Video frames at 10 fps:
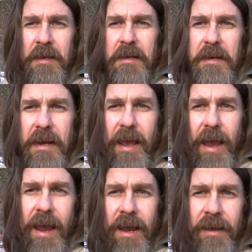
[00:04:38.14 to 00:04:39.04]

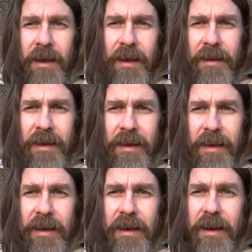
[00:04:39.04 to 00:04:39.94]
nah.
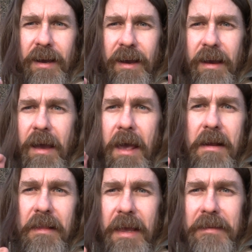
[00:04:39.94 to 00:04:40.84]
I
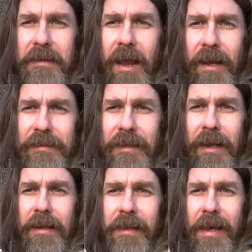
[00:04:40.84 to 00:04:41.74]
don't like ducks. I
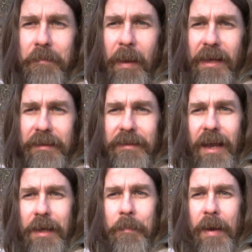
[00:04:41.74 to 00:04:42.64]
don't like making
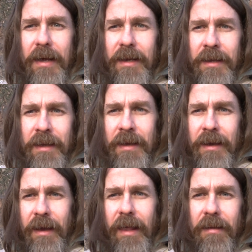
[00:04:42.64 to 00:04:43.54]
duck butter.
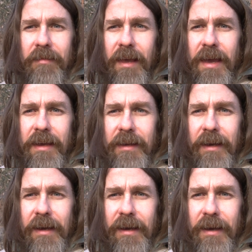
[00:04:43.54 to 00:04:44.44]
I don't like uh,
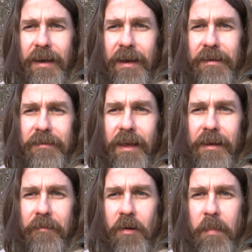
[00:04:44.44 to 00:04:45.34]
I don't
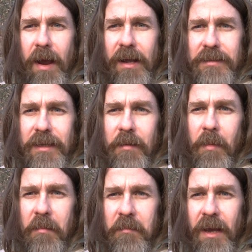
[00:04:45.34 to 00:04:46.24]
like robots. I'm
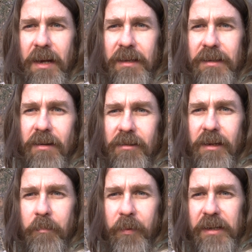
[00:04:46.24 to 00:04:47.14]
I'm kind of you know a
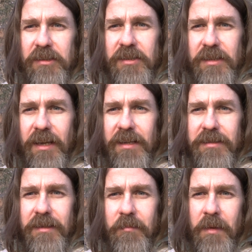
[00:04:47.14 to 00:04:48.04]
little prejudiced
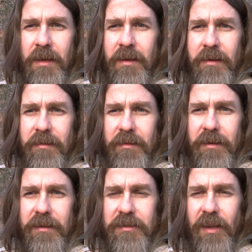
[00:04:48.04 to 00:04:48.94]
against them.
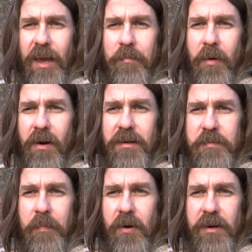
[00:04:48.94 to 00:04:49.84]
Uh, cyborgs,
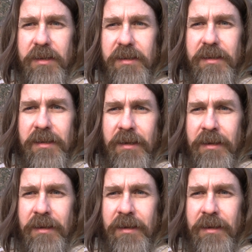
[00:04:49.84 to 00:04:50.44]
Borgie,